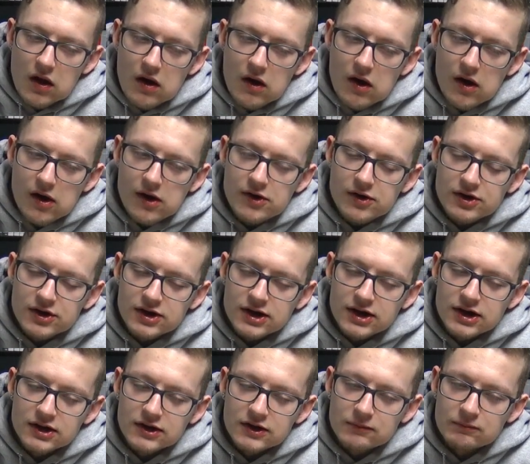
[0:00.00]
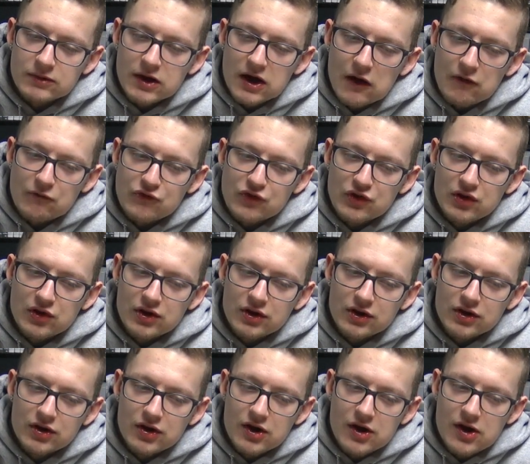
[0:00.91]
Oh god, I'm not
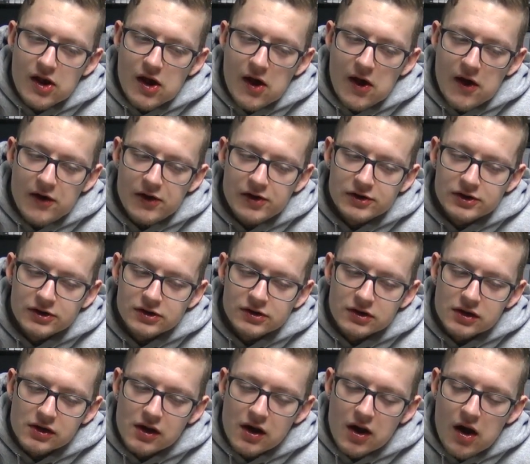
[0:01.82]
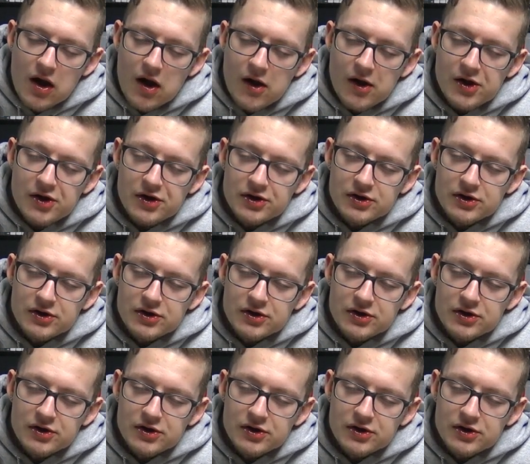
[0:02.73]
feeling good. Uh,